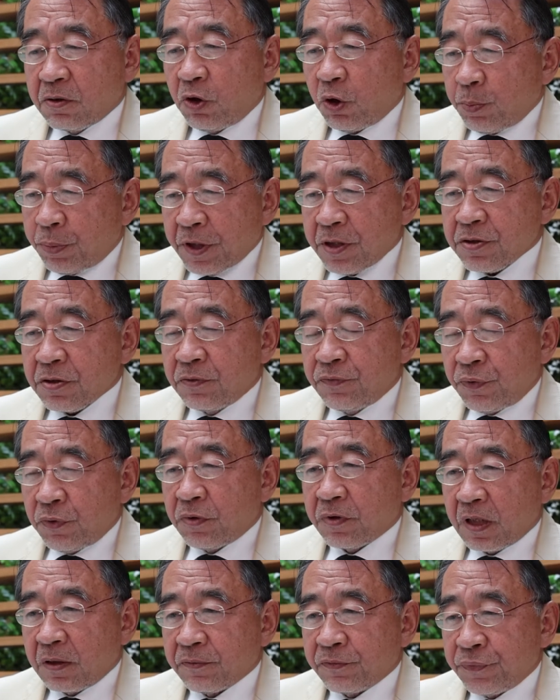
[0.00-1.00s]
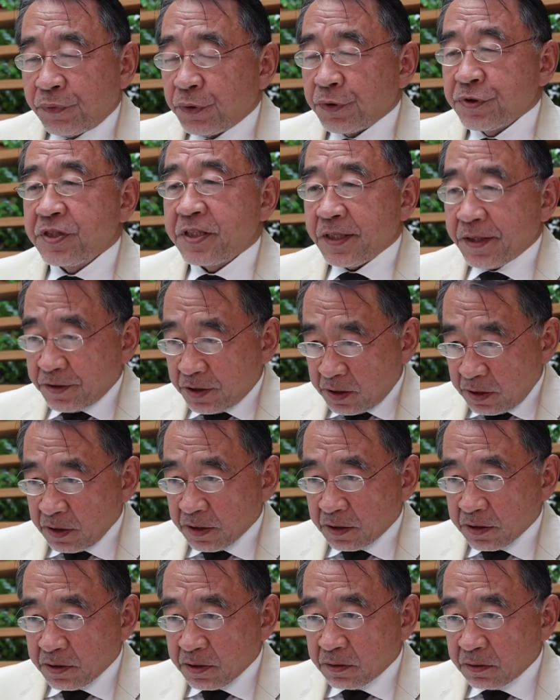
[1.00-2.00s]
cooperation forum for 6
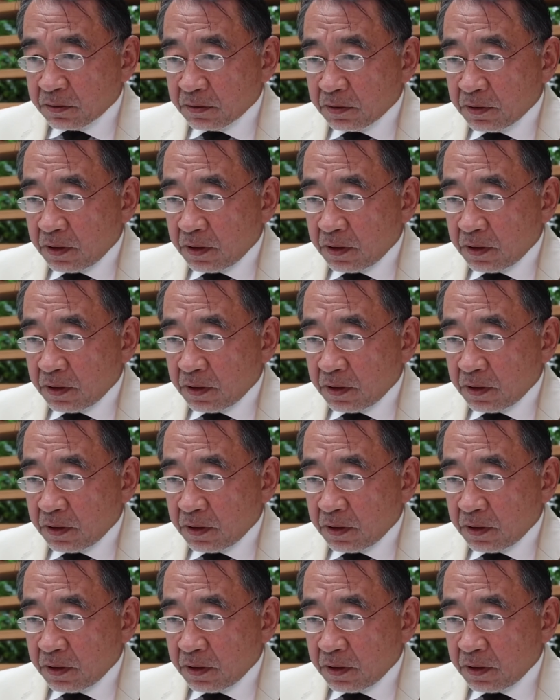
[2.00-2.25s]
years.